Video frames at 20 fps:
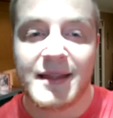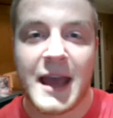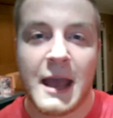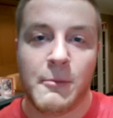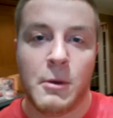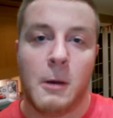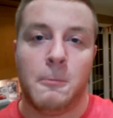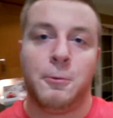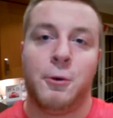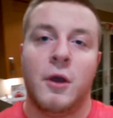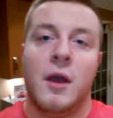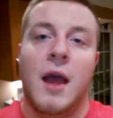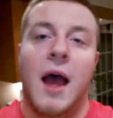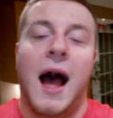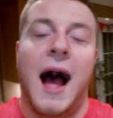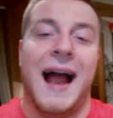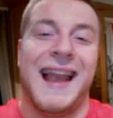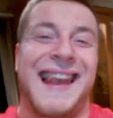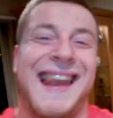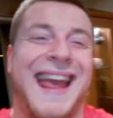them up
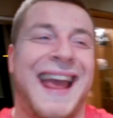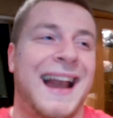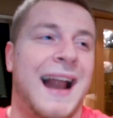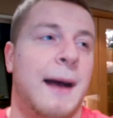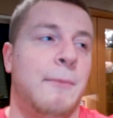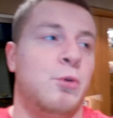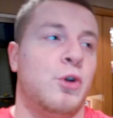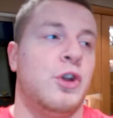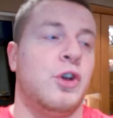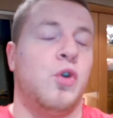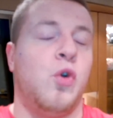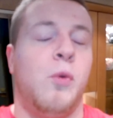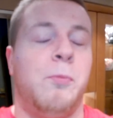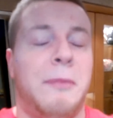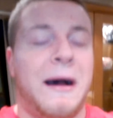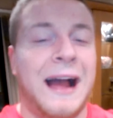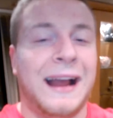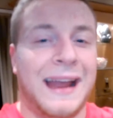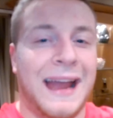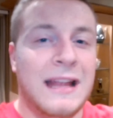and then I'm going to go
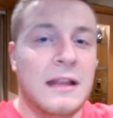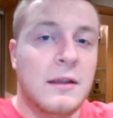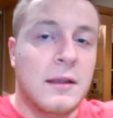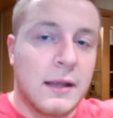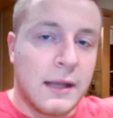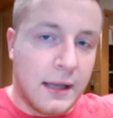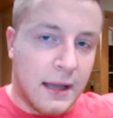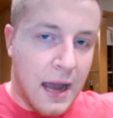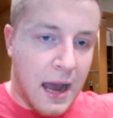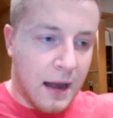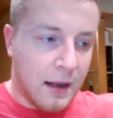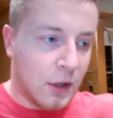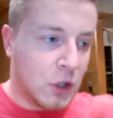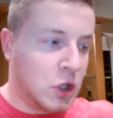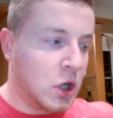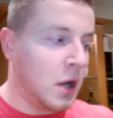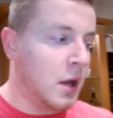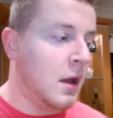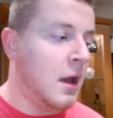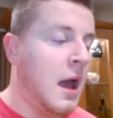back into the garage
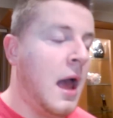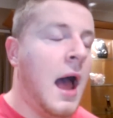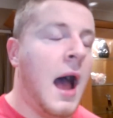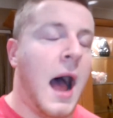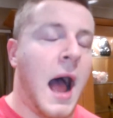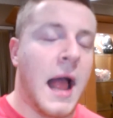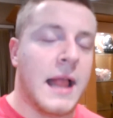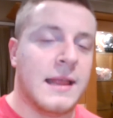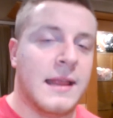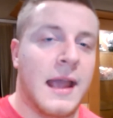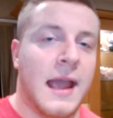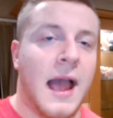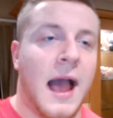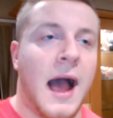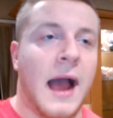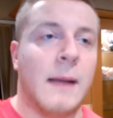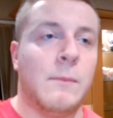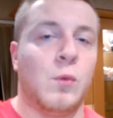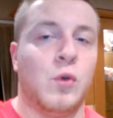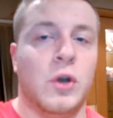and uh,
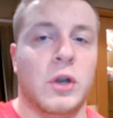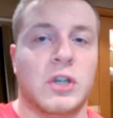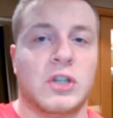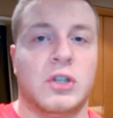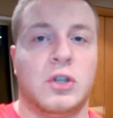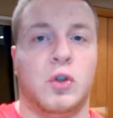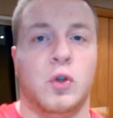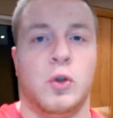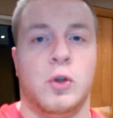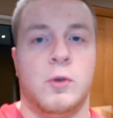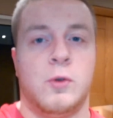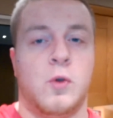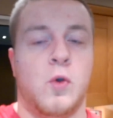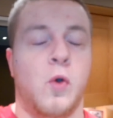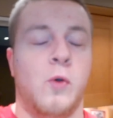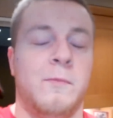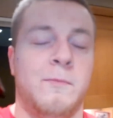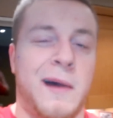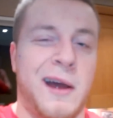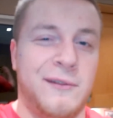I'm going to
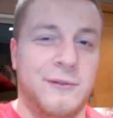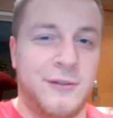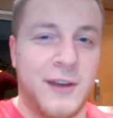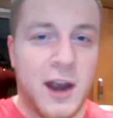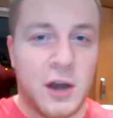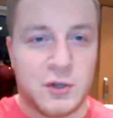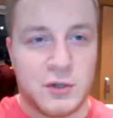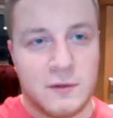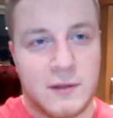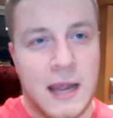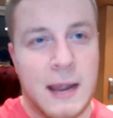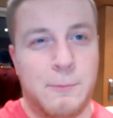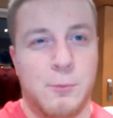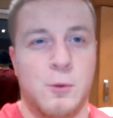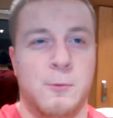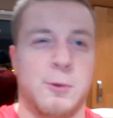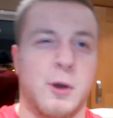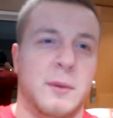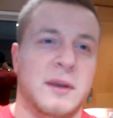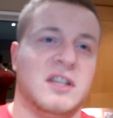go on my inversion table,
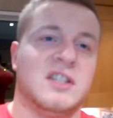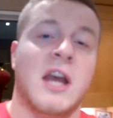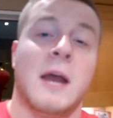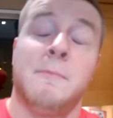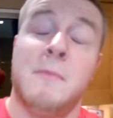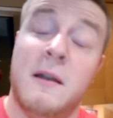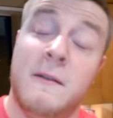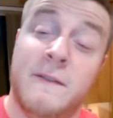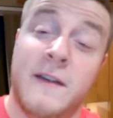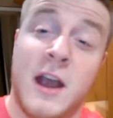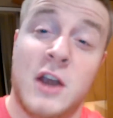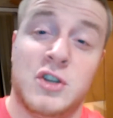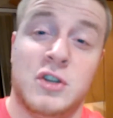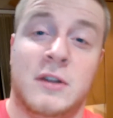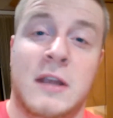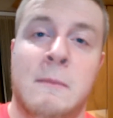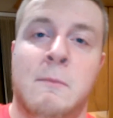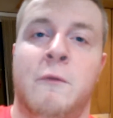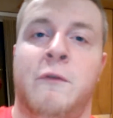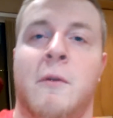probably sit on my inversion
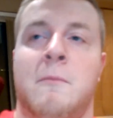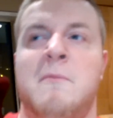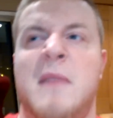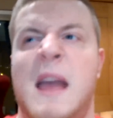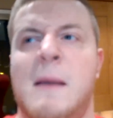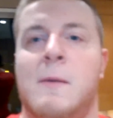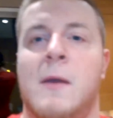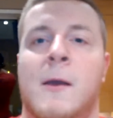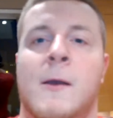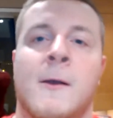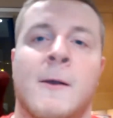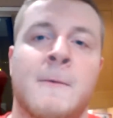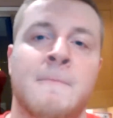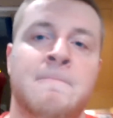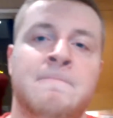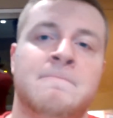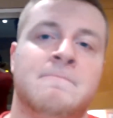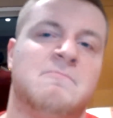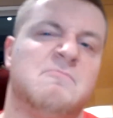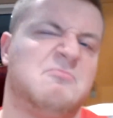table for maybe
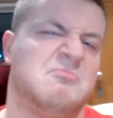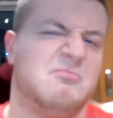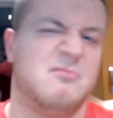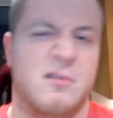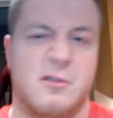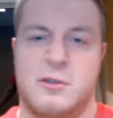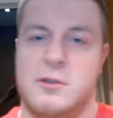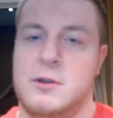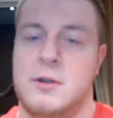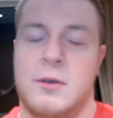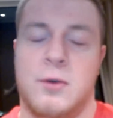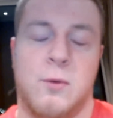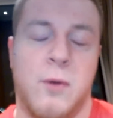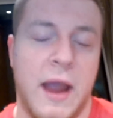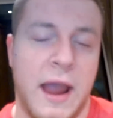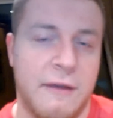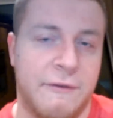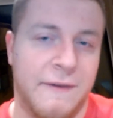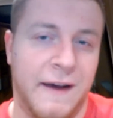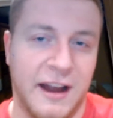
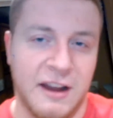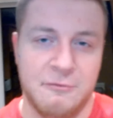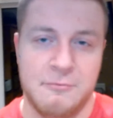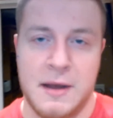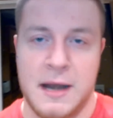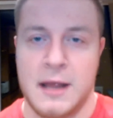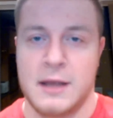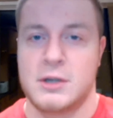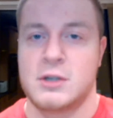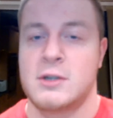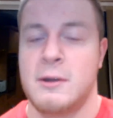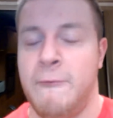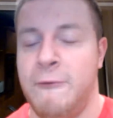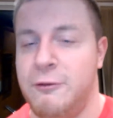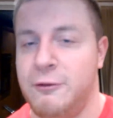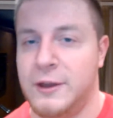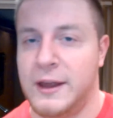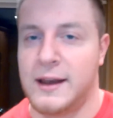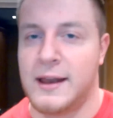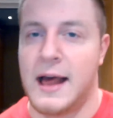25 minutes,
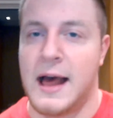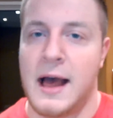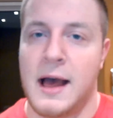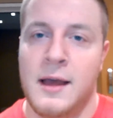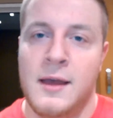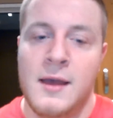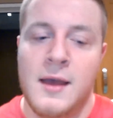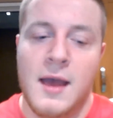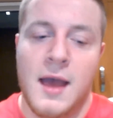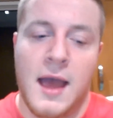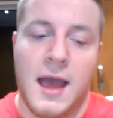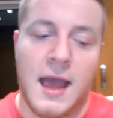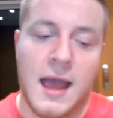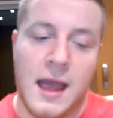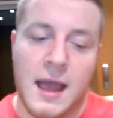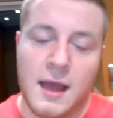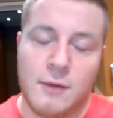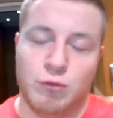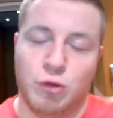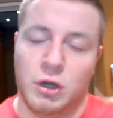something like that, uh,
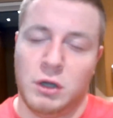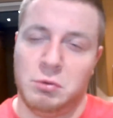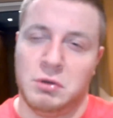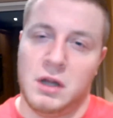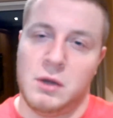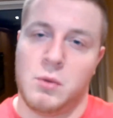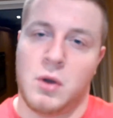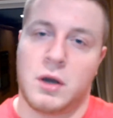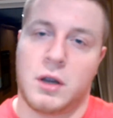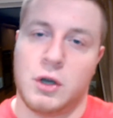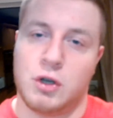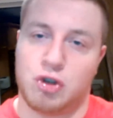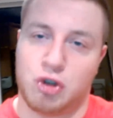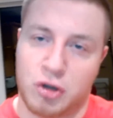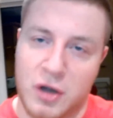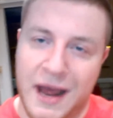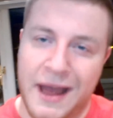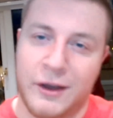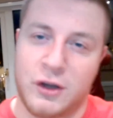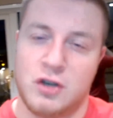and really, really working
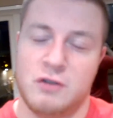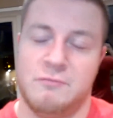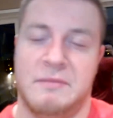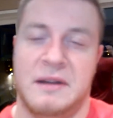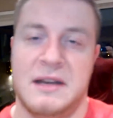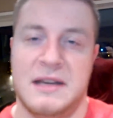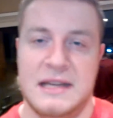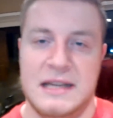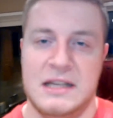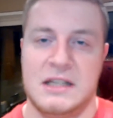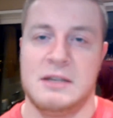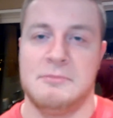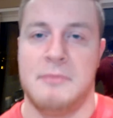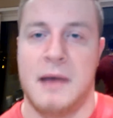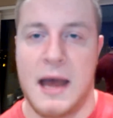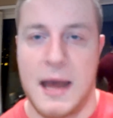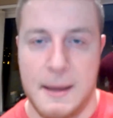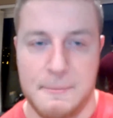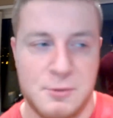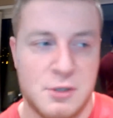traction on my knees and my
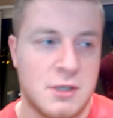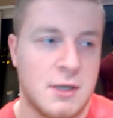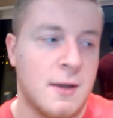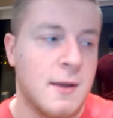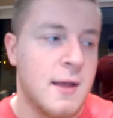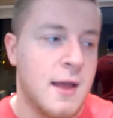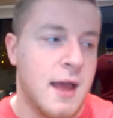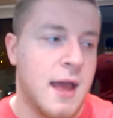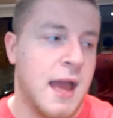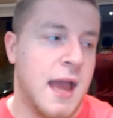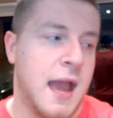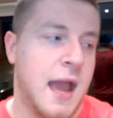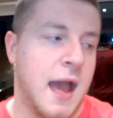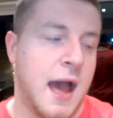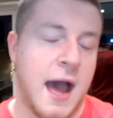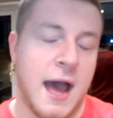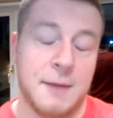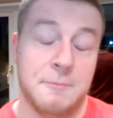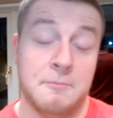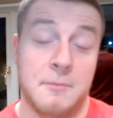hips uh,
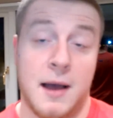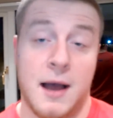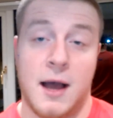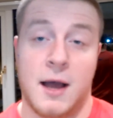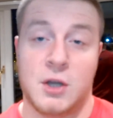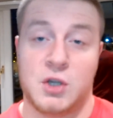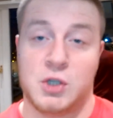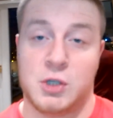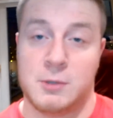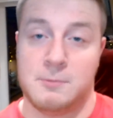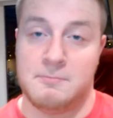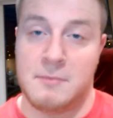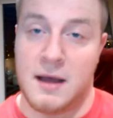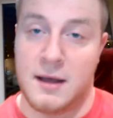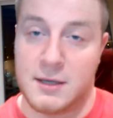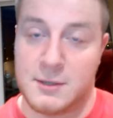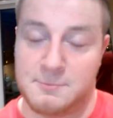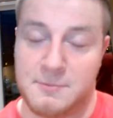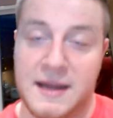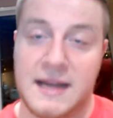and my, my
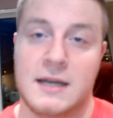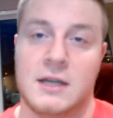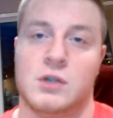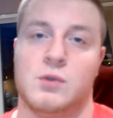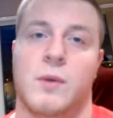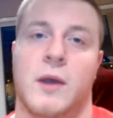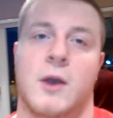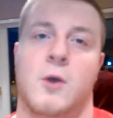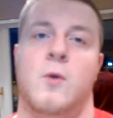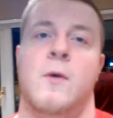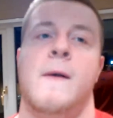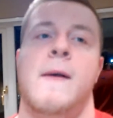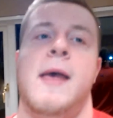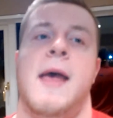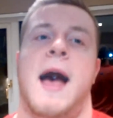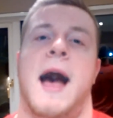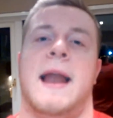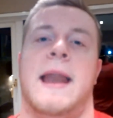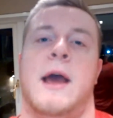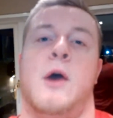spine as well.
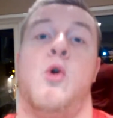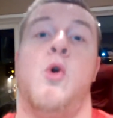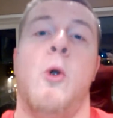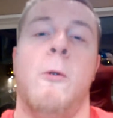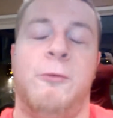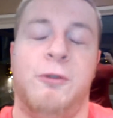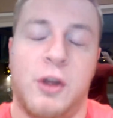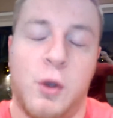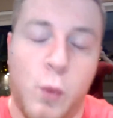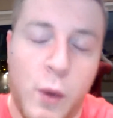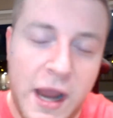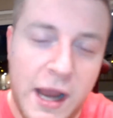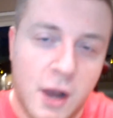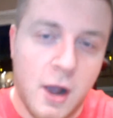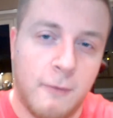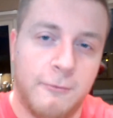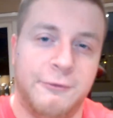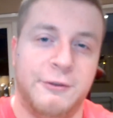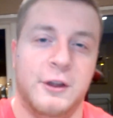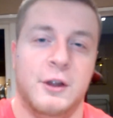And uh, hopefully wake
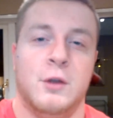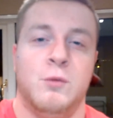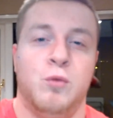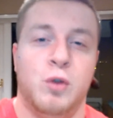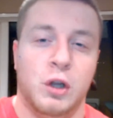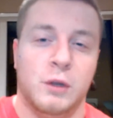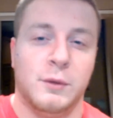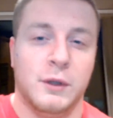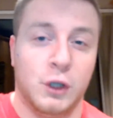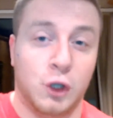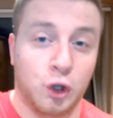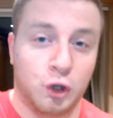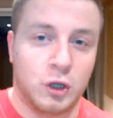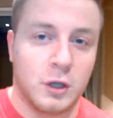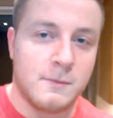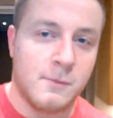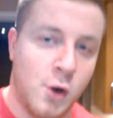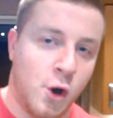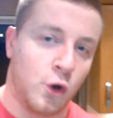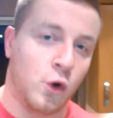up feeling really, really good
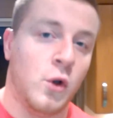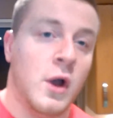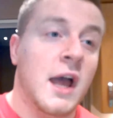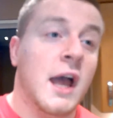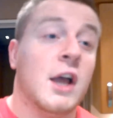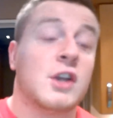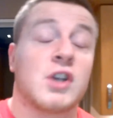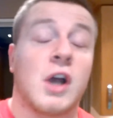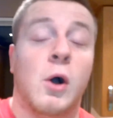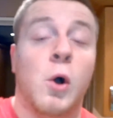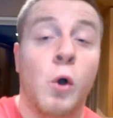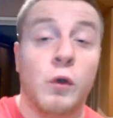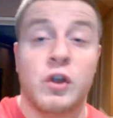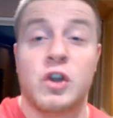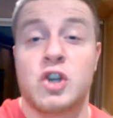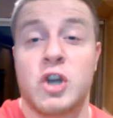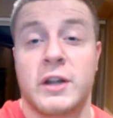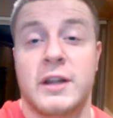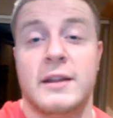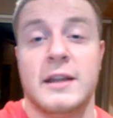tomorrow. So I hope you
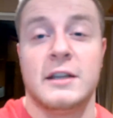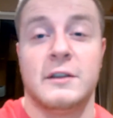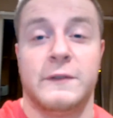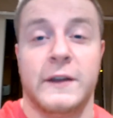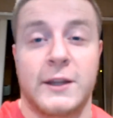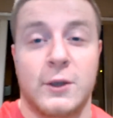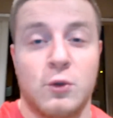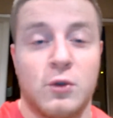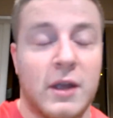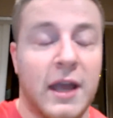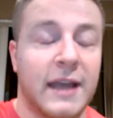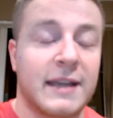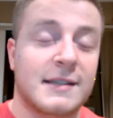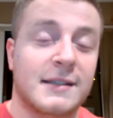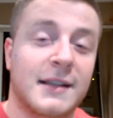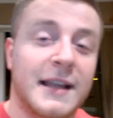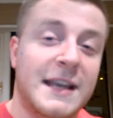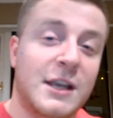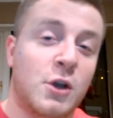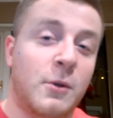enjoyed today's video, guys.
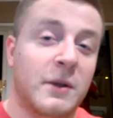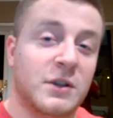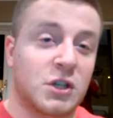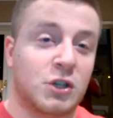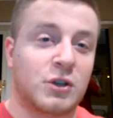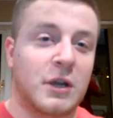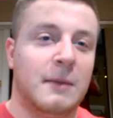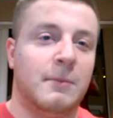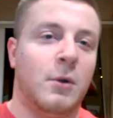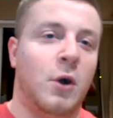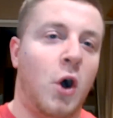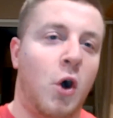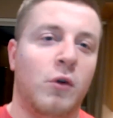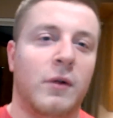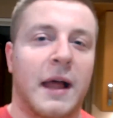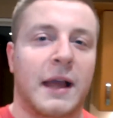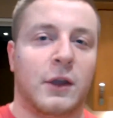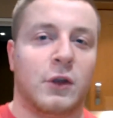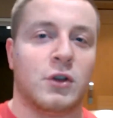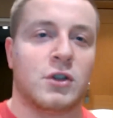Like, comment, subscribe, all
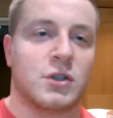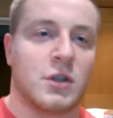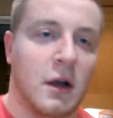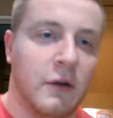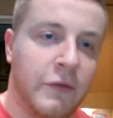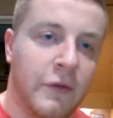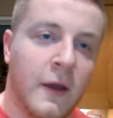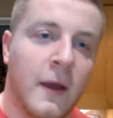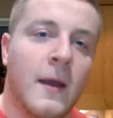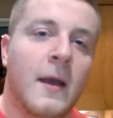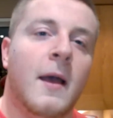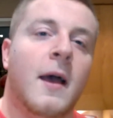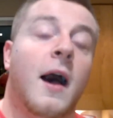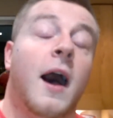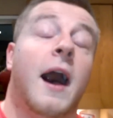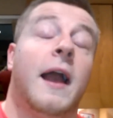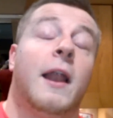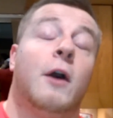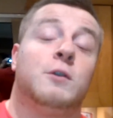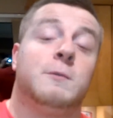that good stuff.
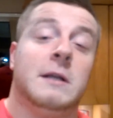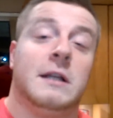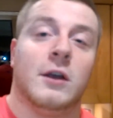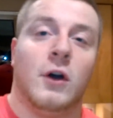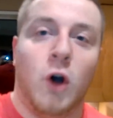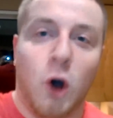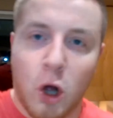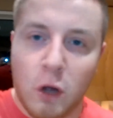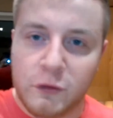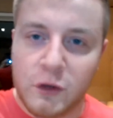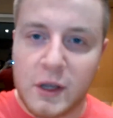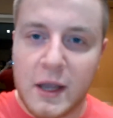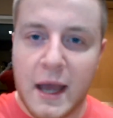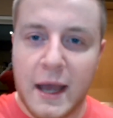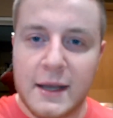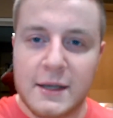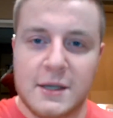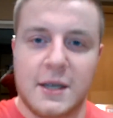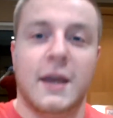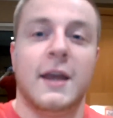And I'll speak to all of you
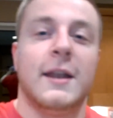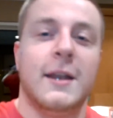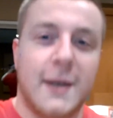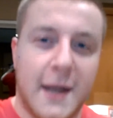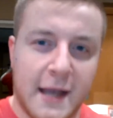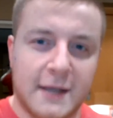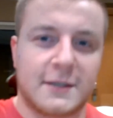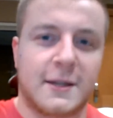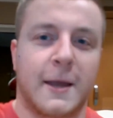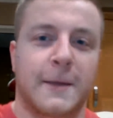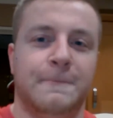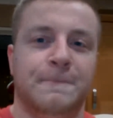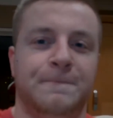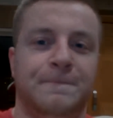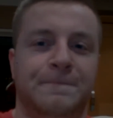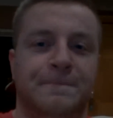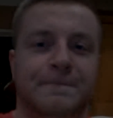guys next time.